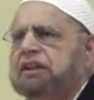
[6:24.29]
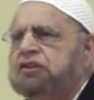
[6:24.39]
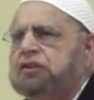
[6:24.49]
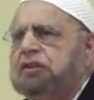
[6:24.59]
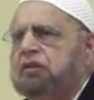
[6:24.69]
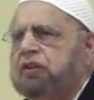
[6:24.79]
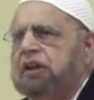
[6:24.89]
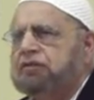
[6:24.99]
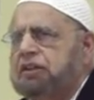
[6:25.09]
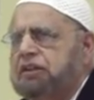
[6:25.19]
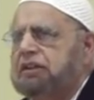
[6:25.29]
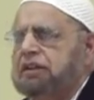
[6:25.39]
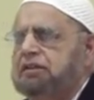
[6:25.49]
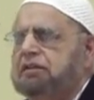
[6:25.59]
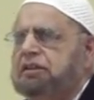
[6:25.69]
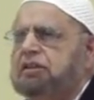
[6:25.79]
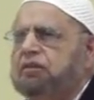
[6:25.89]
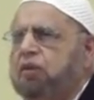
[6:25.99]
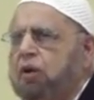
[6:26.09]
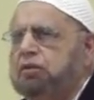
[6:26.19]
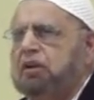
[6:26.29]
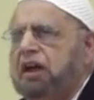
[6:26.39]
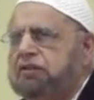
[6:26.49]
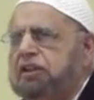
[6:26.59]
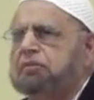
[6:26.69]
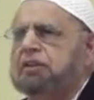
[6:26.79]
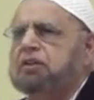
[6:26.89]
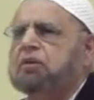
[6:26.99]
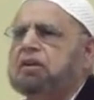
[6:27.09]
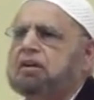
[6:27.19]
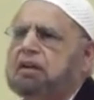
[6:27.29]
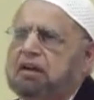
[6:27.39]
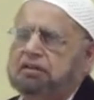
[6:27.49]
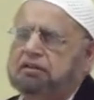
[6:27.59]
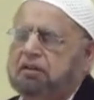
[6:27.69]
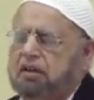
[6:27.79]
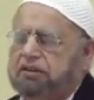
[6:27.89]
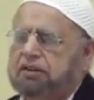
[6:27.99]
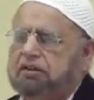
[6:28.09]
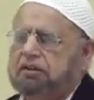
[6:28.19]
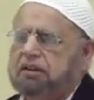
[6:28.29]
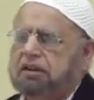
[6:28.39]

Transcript: This is the way of success. This is the fawz al-azim of the Quran calls it.